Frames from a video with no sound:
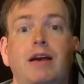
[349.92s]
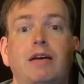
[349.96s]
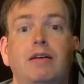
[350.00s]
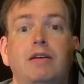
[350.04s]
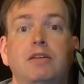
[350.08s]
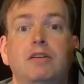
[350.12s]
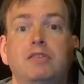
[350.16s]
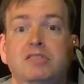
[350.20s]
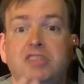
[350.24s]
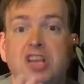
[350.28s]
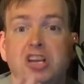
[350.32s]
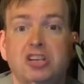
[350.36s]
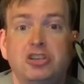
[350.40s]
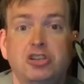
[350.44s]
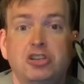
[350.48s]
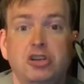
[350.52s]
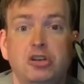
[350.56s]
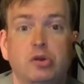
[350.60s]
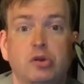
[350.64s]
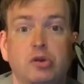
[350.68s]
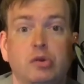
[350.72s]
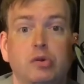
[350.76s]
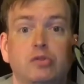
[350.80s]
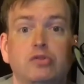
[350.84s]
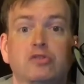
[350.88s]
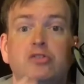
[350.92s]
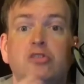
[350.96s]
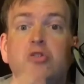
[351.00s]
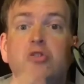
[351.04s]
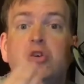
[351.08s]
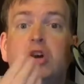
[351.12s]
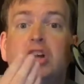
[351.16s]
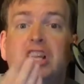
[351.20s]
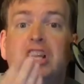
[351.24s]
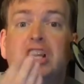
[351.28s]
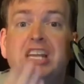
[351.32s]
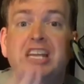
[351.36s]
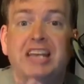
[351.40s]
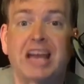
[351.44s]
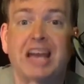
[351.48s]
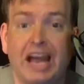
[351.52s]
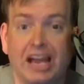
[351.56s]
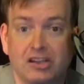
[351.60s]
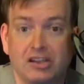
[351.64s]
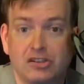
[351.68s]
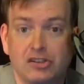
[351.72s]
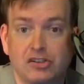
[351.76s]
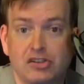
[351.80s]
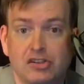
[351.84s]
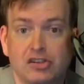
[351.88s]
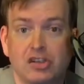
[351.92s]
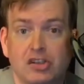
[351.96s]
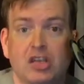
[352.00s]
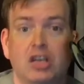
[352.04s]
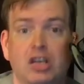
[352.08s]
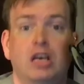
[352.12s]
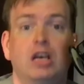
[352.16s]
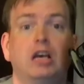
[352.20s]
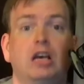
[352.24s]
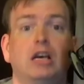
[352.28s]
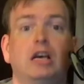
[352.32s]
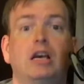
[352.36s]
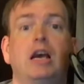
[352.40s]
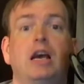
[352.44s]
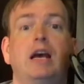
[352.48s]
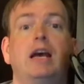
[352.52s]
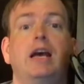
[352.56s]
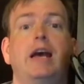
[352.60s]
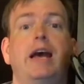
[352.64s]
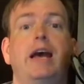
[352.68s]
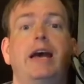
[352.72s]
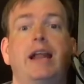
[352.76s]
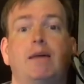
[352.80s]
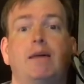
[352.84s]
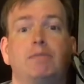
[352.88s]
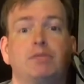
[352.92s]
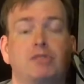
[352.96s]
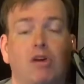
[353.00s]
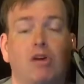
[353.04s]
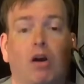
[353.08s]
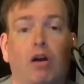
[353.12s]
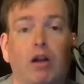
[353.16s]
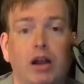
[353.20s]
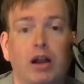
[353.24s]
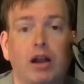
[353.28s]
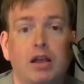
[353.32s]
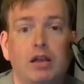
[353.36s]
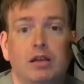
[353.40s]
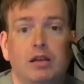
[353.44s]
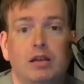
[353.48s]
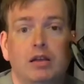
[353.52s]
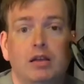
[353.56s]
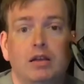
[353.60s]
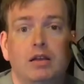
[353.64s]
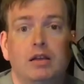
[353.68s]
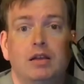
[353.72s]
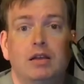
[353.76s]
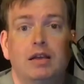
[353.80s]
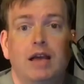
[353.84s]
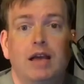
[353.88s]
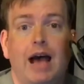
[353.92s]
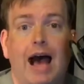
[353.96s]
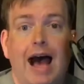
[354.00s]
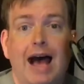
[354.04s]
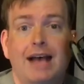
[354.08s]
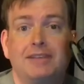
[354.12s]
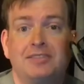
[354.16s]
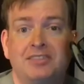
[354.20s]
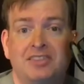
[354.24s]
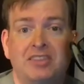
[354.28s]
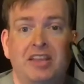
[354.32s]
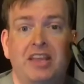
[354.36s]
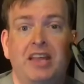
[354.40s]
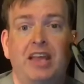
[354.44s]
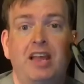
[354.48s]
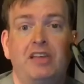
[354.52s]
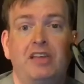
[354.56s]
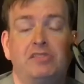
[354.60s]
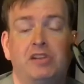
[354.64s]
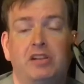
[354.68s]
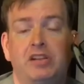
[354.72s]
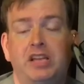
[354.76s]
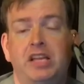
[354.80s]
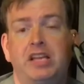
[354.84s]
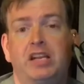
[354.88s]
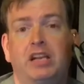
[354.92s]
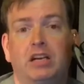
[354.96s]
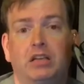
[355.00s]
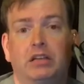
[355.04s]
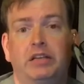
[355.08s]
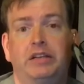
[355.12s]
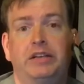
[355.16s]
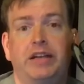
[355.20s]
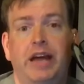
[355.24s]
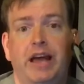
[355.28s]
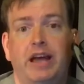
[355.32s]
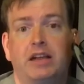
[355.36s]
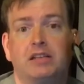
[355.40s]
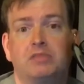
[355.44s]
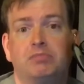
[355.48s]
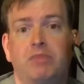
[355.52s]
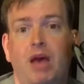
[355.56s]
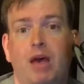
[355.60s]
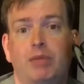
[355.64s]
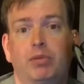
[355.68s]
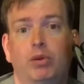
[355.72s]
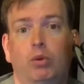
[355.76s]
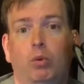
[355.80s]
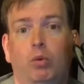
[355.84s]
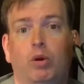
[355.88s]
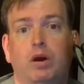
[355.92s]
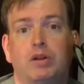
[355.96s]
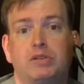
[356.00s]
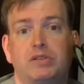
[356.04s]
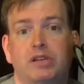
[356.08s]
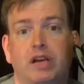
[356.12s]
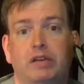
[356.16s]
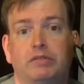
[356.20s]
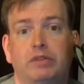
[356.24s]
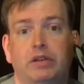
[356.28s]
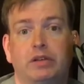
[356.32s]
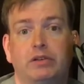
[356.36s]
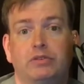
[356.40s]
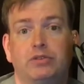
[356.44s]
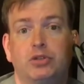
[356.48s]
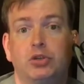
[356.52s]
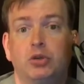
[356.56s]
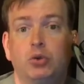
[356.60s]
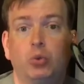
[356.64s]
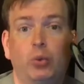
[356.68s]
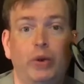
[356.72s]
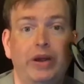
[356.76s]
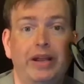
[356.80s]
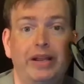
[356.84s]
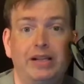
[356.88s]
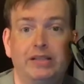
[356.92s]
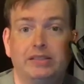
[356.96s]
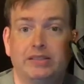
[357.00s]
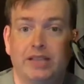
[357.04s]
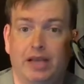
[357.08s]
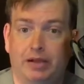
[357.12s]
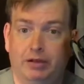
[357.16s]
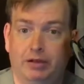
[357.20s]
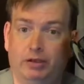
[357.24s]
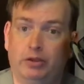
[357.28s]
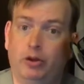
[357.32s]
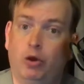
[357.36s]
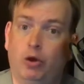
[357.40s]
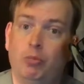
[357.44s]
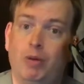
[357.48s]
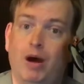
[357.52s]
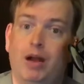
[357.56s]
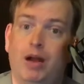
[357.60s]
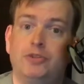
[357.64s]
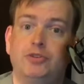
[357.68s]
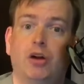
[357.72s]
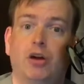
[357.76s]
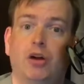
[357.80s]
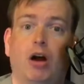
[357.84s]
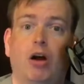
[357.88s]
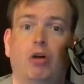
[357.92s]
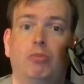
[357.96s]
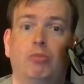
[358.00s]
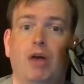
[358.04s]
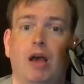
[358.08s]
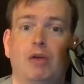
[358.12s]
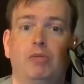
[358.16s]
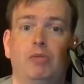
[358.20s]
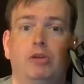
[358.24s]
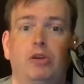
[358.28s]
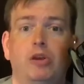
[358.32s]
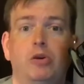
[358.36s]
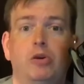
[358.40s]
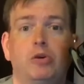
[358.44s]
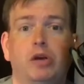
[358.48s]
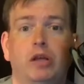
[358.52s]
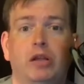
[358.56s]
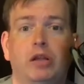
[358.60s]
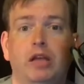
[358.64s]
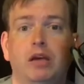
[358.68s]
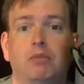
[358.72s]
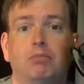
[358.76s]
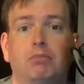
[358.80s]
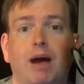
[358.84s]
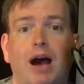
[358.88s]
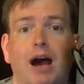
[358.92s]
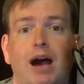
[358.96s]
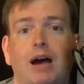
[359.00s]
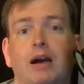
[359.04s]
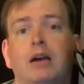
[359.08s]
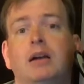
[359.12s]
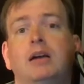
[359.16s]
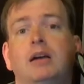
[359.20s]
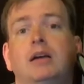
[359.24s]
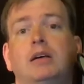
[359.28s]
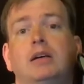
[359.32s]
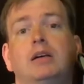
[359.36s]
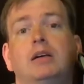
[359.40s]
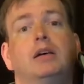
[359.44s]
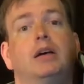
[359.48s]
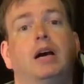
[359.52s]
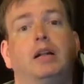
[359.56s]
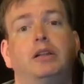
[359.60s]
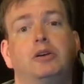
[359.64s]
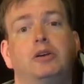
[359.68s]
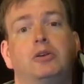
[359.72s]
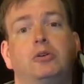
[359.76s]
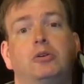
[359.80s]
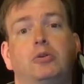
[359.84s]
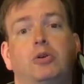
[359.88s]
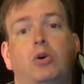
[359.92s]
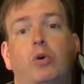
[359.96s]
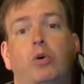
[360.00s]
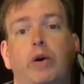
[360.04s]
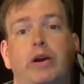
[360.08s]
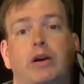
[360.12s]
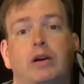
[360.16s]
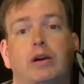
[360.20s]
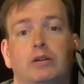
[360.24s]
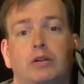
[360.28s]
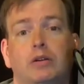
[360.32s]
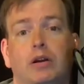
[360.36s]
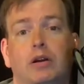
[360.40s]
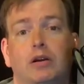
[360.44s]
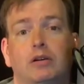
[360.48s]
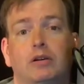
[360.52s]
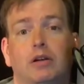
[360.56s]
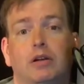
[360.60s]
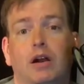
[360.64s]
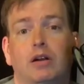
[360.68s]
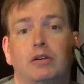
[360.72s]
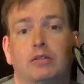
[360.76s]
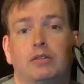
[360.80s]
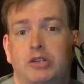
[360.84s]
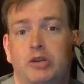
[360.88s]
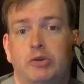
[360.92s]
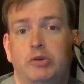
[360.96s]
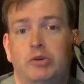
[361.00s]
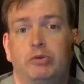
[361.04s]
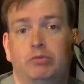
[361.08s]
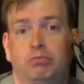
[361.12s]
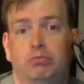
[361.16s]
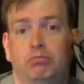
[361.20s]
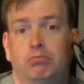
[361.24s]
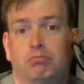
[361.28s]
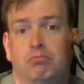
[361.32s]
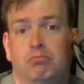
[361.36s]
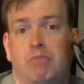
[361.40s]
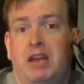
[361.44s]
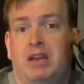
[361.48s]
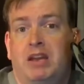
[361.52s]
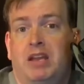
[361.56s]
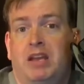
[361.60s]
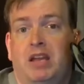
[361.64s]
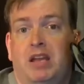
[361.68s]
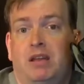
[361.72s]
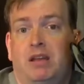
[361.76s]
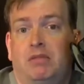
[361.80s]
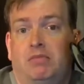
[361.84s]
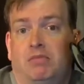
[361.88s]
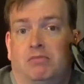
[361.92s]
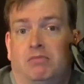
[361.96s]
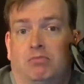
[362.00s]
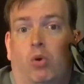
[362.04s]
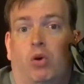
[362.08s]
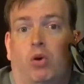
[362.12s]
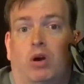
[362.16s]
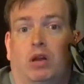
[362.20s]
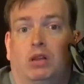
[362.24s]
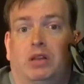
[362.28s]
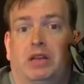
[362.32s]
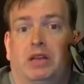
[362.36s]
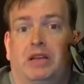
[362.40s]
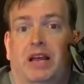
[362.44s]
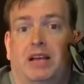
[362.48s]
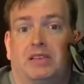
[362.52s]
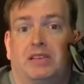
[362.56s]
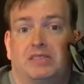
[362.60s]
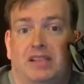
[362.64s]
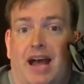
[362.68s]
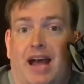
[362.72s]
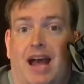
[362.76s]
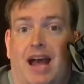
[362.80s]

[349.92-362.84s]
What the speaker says: tissues, to Kleenex. And I'm sorry, I sneeze and need a Kleenex maybe once every 2 weeks. I don't know about y'all. Maybe you can get by a little quicker, or you may need more Kleenex than I